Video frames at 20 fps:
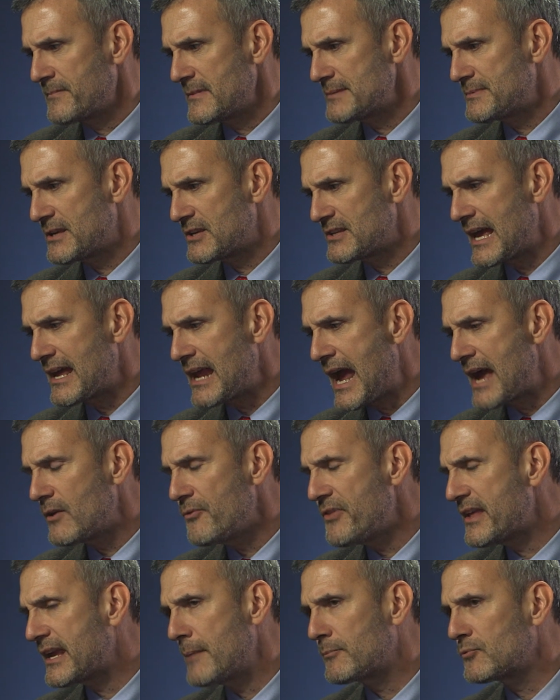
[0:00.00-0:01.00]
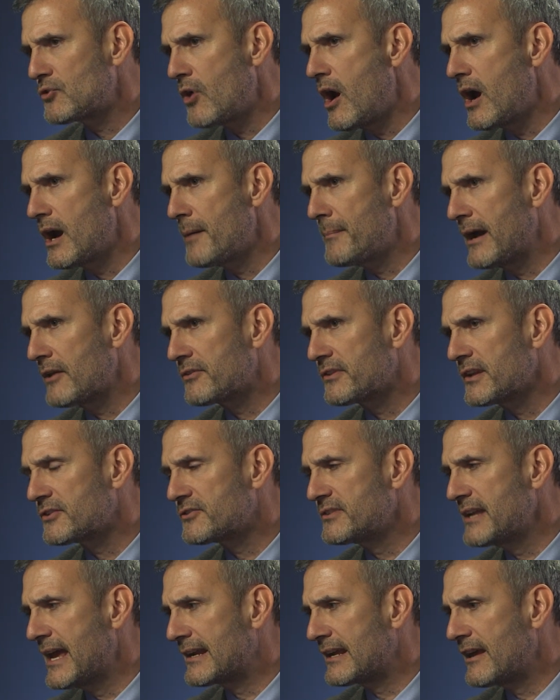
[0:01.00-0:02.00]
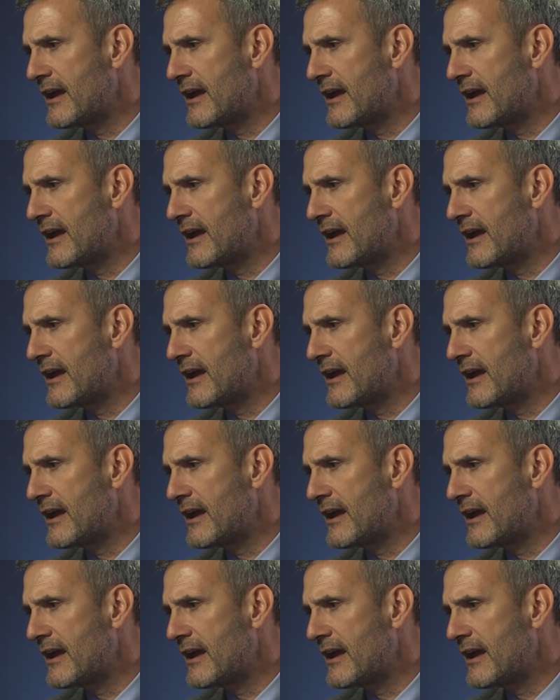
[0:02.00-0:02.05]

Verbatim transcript: it's because I, I, don't think I'm wrong about this, Ned.